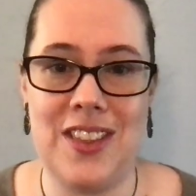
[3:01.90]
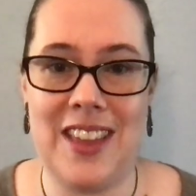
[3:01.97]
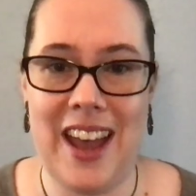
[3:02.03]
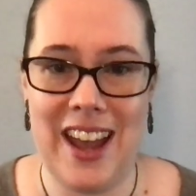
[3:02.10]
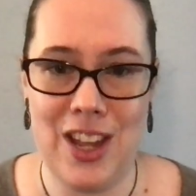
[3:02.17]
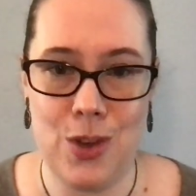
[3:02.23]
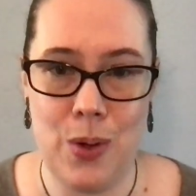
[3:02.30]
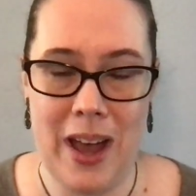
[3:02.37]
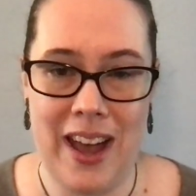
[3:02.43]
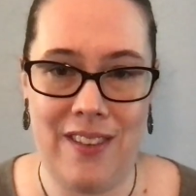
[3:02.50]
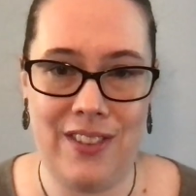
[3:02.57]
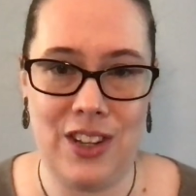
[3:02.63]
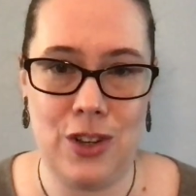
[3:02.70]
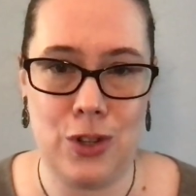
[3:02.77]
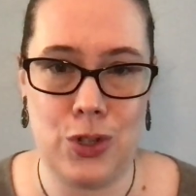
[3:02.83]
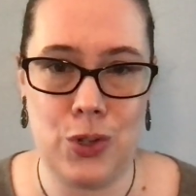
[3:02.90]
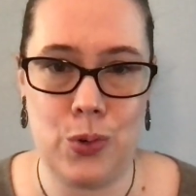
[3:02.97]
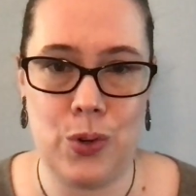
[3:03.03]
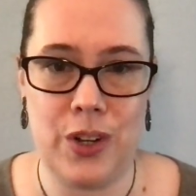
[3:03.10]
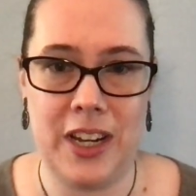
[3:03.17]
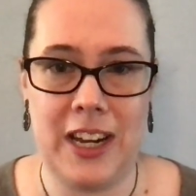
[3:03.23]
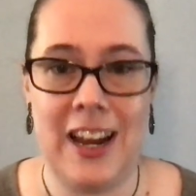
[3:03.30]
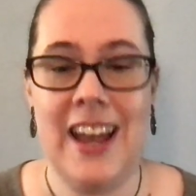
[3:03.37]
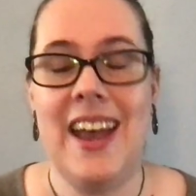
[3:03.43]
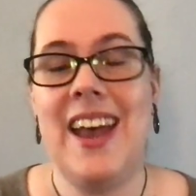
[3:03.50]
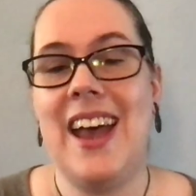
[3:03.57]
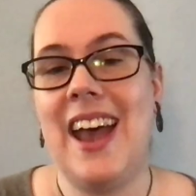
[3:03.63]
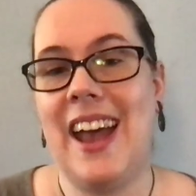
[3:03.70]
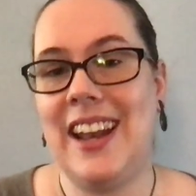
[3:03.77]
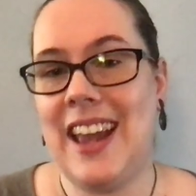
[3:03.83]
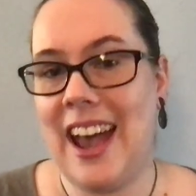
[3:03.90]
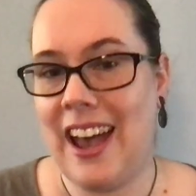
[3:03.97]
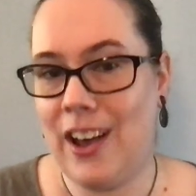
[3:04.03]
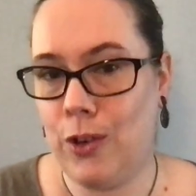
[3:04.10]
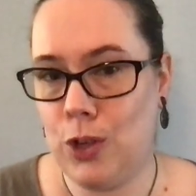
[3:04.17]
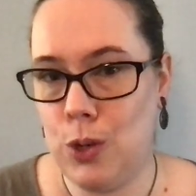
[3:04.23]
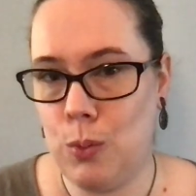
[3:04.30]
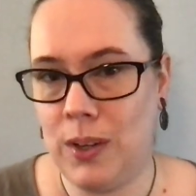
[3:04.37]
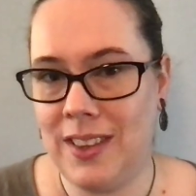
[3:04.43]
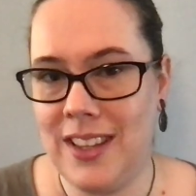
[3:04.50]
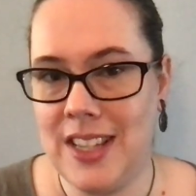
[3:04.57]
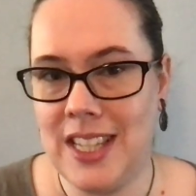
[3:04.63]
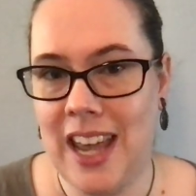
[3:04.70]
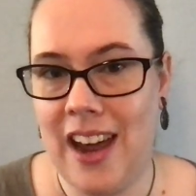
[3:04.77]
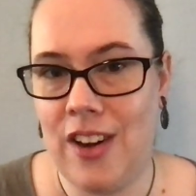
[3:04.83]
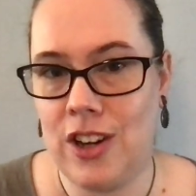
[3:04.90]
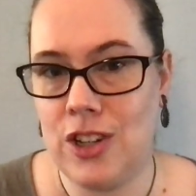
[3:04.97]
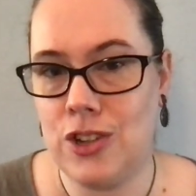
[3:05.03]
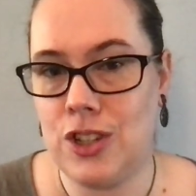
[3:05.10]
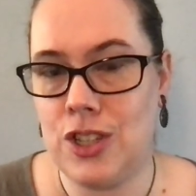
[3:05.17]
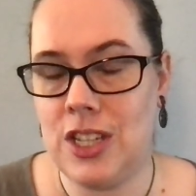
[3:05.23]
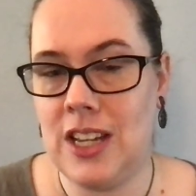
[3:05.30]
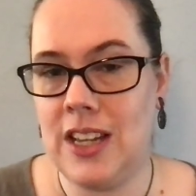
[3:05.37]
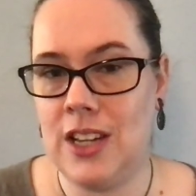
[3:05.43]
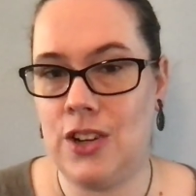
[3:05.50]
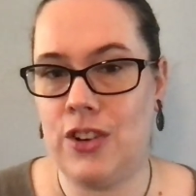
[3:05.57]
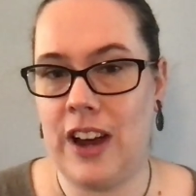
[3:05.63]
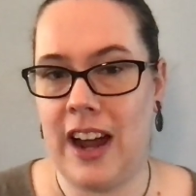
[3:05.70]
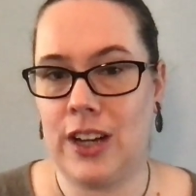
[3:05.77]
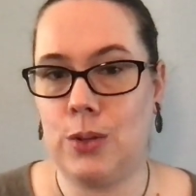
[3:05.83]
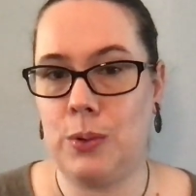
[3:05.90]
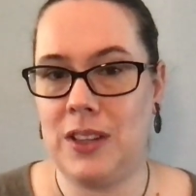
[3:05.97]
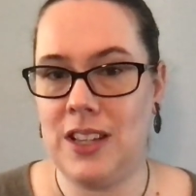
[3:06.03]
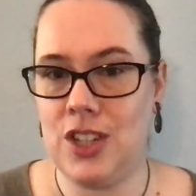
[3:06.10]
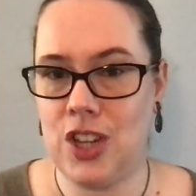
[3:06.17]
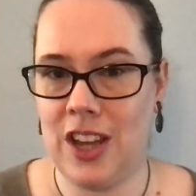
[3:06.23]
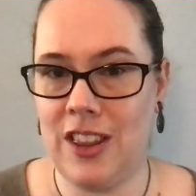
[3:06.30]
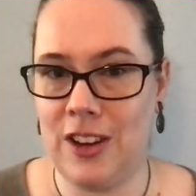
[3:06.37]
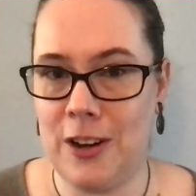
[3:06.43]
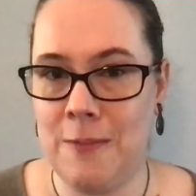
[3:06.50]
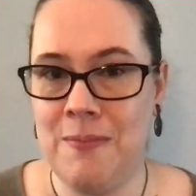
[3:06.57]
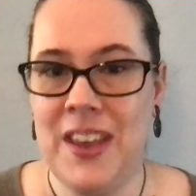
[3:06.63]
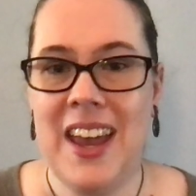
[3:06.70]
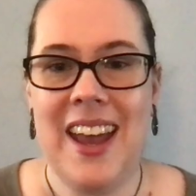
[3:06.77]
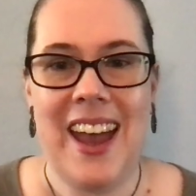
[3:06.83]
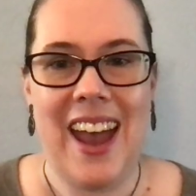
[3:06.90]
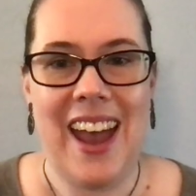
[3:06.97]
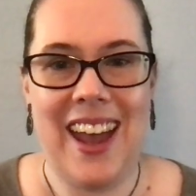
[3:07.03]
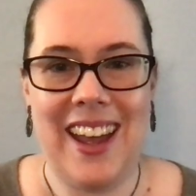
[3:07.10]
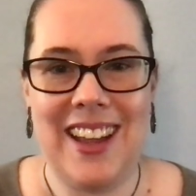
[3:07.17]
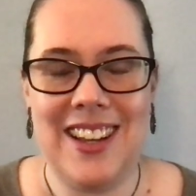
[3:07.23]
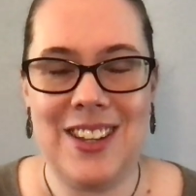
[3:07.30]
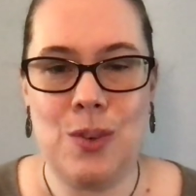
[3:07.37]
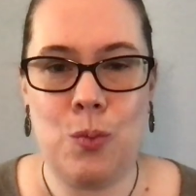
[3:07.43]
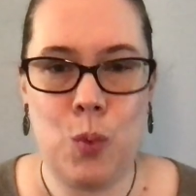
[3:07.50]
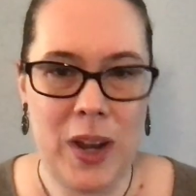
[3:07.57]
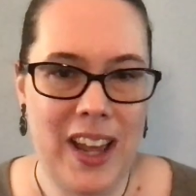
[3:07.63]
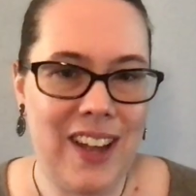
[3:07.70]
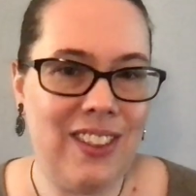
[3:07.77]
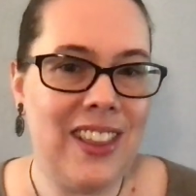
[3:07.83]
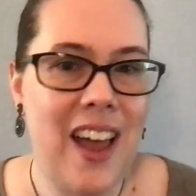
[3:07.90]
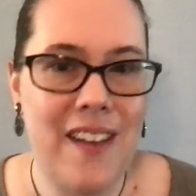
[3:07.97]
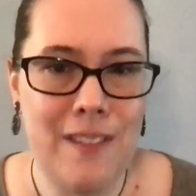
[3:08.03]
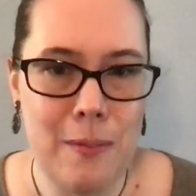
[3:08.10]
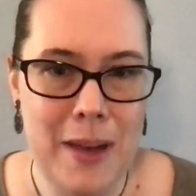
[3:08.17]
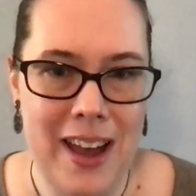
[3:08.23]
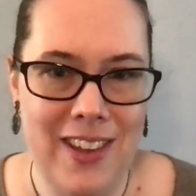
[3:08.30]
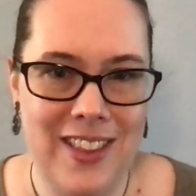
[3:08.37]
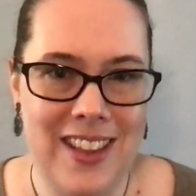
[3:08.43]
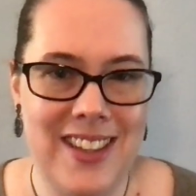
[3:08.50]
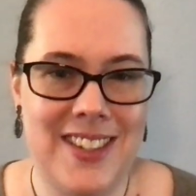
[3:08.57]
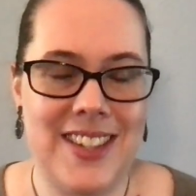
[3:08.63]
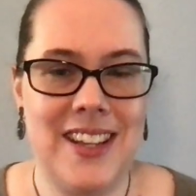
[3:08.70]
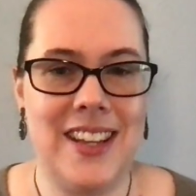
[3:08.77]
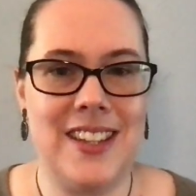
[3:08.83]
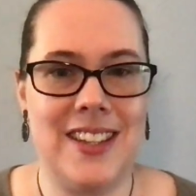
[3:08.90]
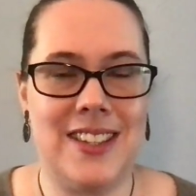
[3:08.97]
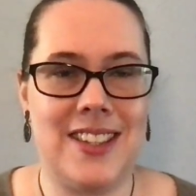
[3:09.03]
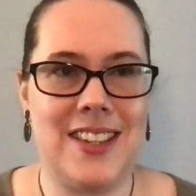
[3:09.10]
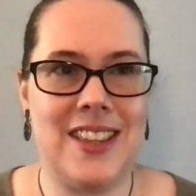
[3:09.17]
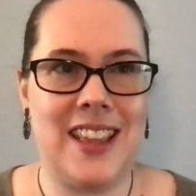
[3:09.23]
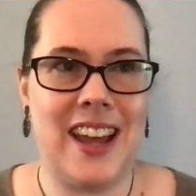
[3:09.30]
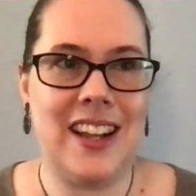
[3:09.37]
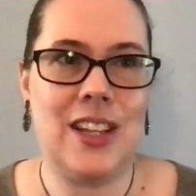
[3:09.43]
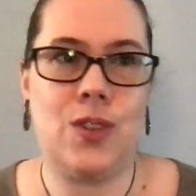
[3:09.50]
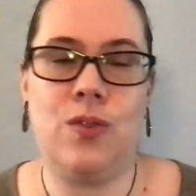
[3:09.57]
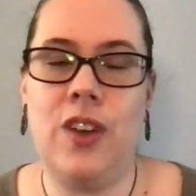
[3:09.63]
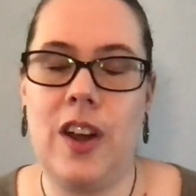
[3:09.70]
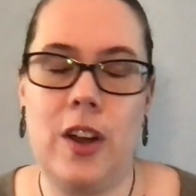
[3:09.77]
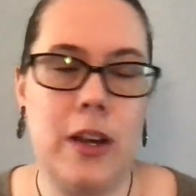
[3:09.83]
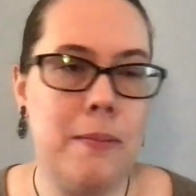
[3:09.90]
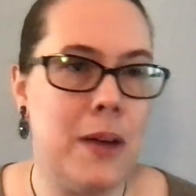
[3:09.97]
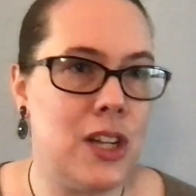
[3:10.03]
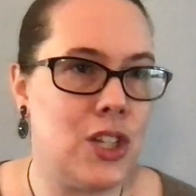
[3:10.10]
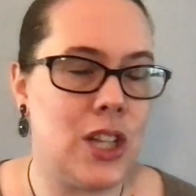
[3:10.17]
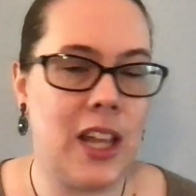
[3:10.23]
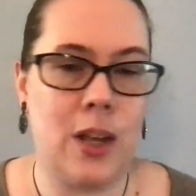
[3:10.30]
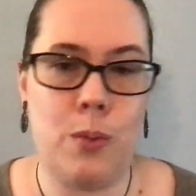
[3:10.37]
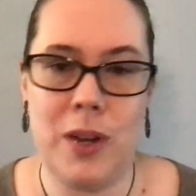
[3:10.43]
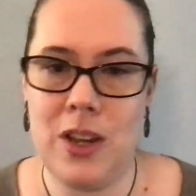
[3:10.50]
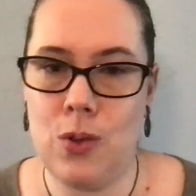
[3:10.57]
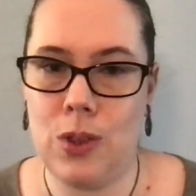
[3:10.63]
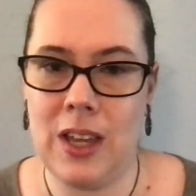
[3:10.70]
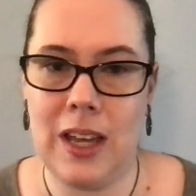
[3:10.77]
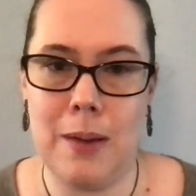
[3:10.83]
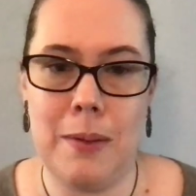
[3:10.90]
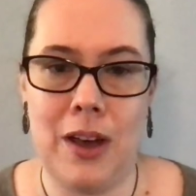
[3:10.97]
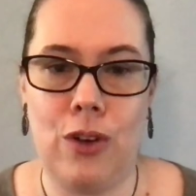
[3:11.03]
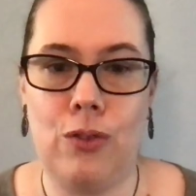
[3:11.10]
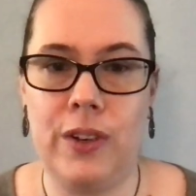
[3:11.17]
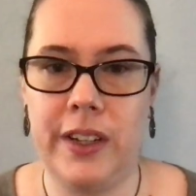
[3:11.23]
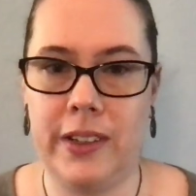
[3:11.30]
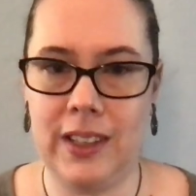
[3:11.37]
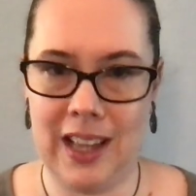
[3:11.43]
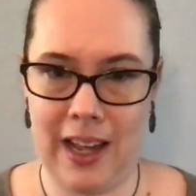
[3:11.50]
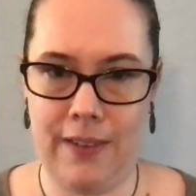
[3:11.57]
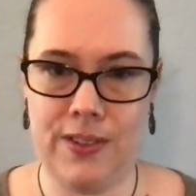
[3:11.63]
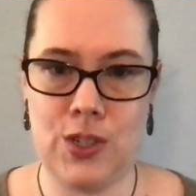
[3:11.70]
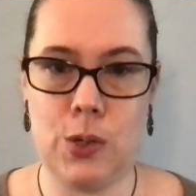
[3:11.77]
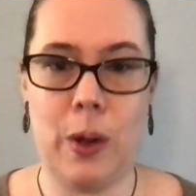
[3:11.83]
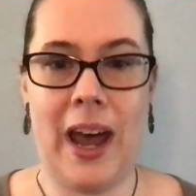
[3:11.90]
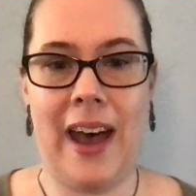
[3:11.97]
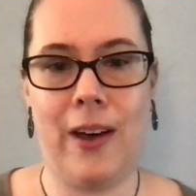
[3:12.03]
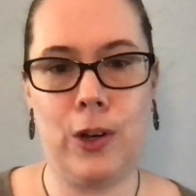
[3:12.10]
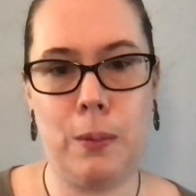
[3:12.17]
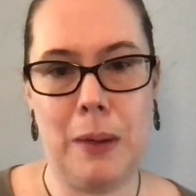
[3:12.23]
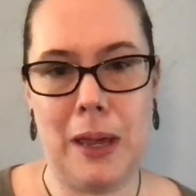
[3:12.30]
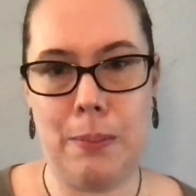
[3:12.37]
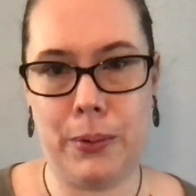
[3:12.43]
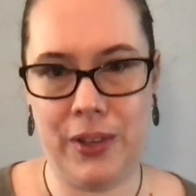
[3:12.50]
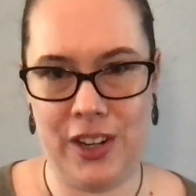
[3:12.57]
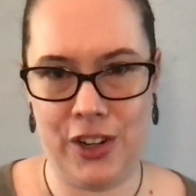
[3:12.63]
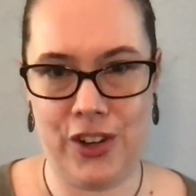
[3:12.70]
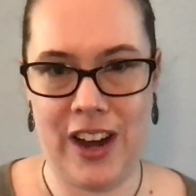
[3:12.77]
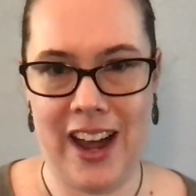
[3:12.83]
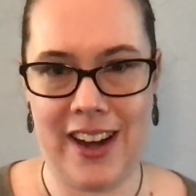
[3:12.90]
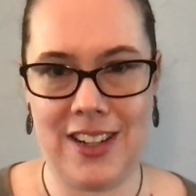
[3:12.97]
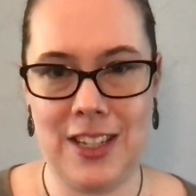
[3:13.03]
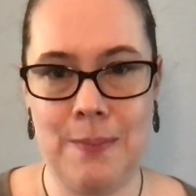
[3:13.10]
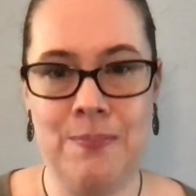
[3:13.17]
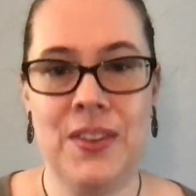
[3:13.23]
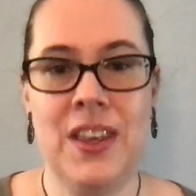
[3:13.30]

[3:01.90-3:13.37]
that you have in your story and how you want these characters to interact with each other. And what I love about this is that it's very much like when you think about real life. So how do people interact?